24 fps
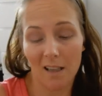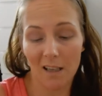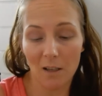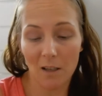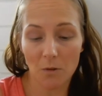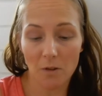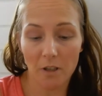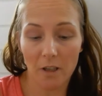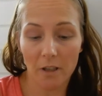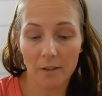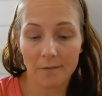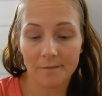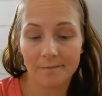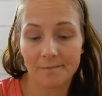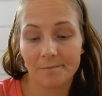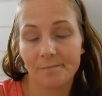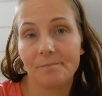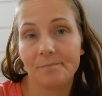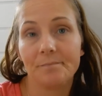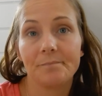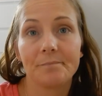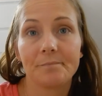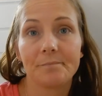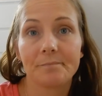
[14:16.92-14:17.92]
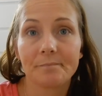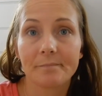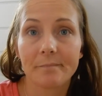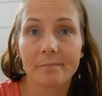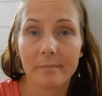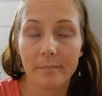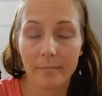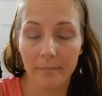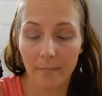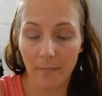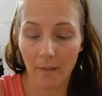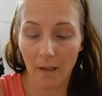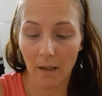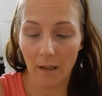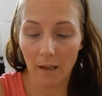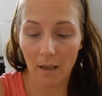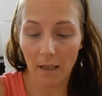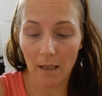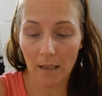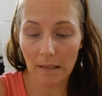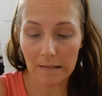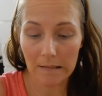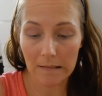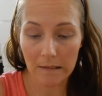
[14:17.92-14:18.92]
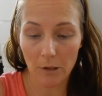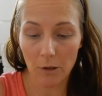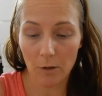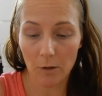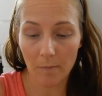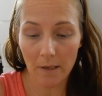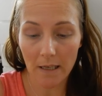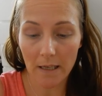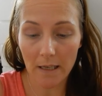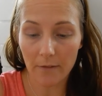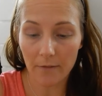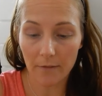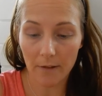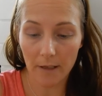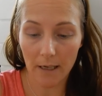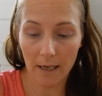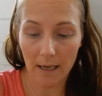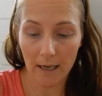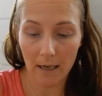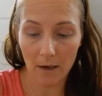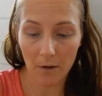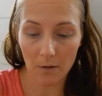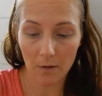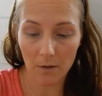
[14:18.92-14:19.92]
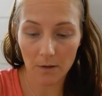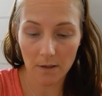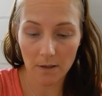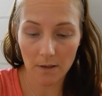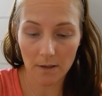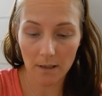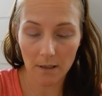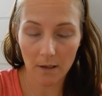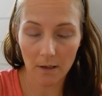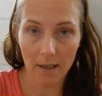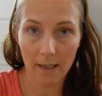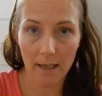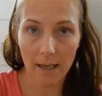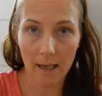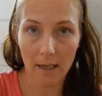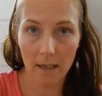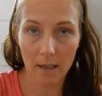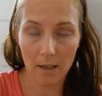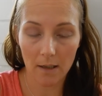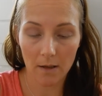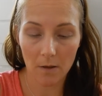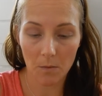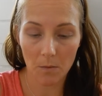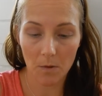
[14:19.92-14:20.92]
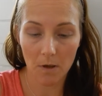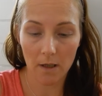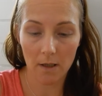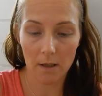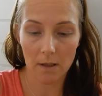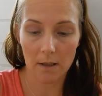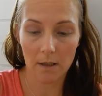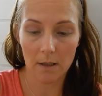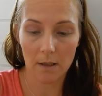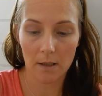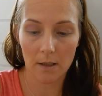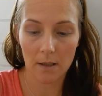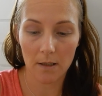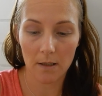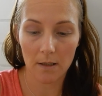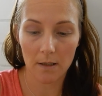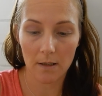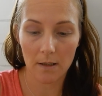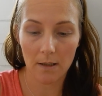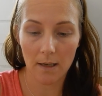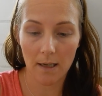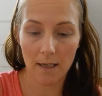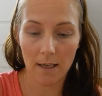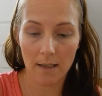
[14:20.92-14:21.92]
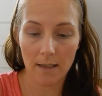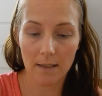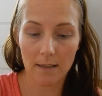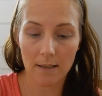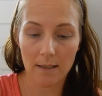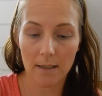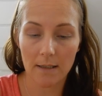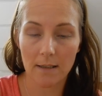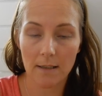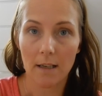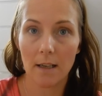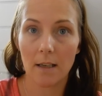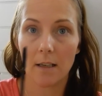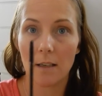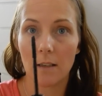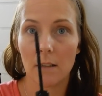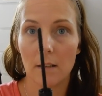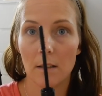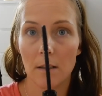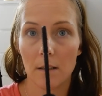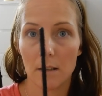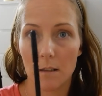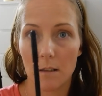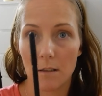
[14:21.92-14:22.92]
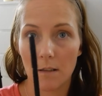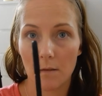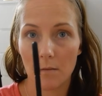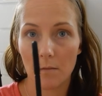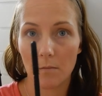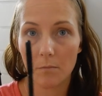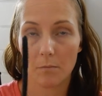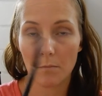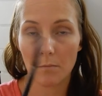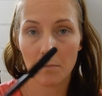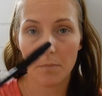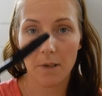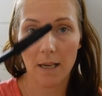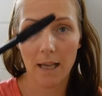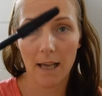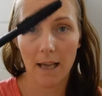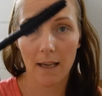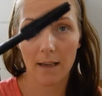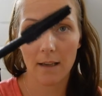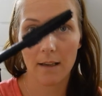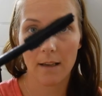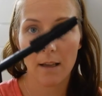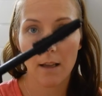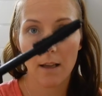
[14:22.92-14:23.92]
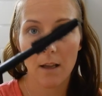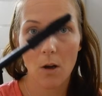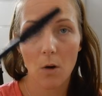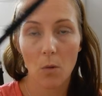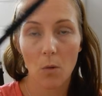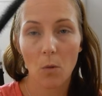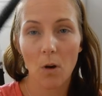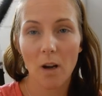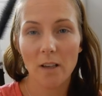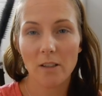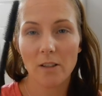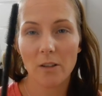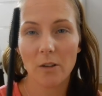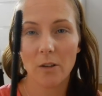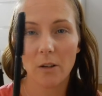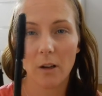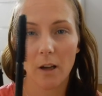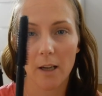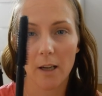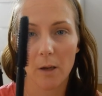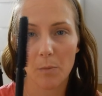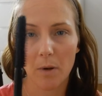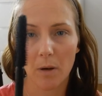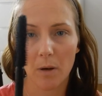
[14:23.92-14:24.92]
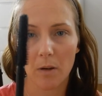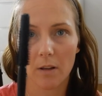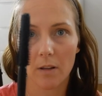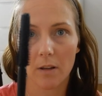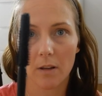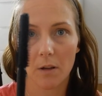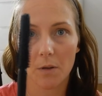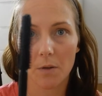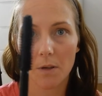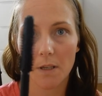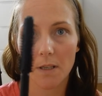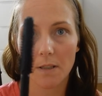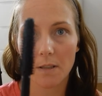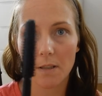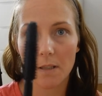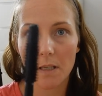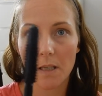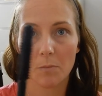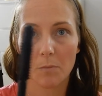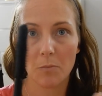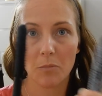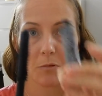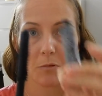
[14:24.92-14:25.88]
it'll do. It'll do me for now until I get another one, and this is in black. What I do like about it though is the